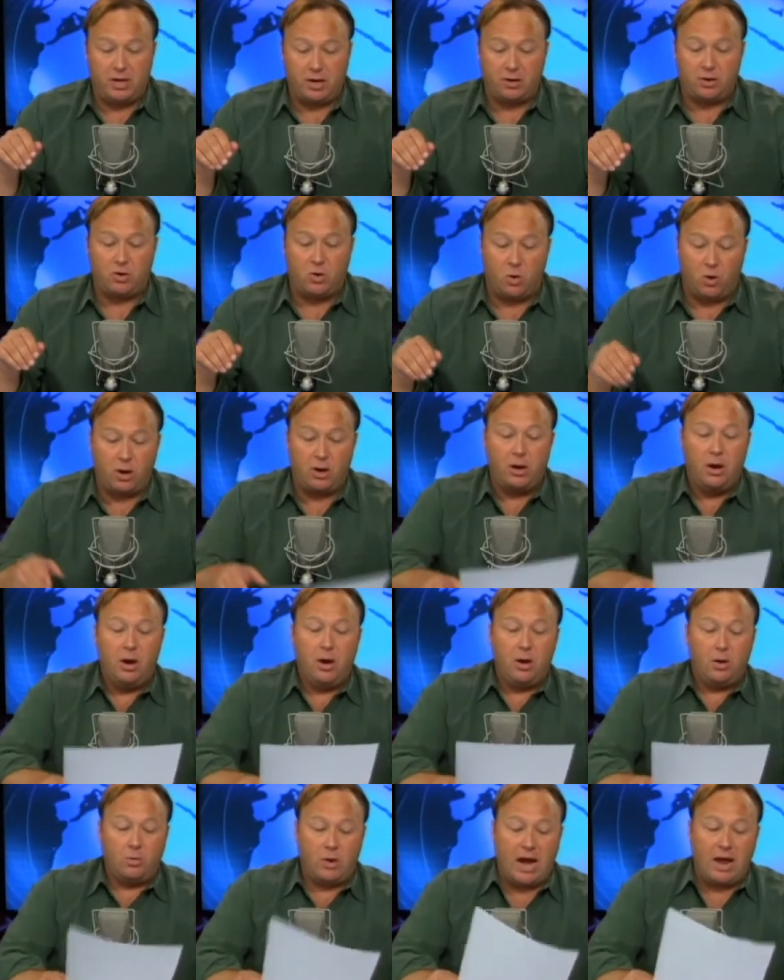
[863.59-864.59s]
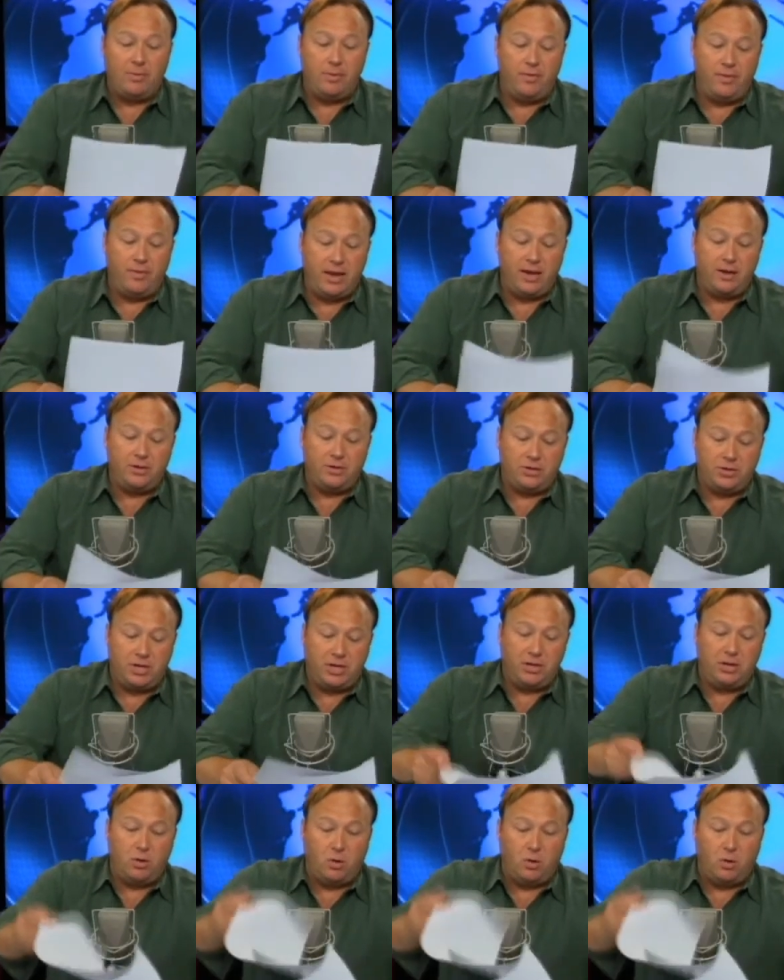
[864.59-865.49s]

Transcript: go to court rather than see the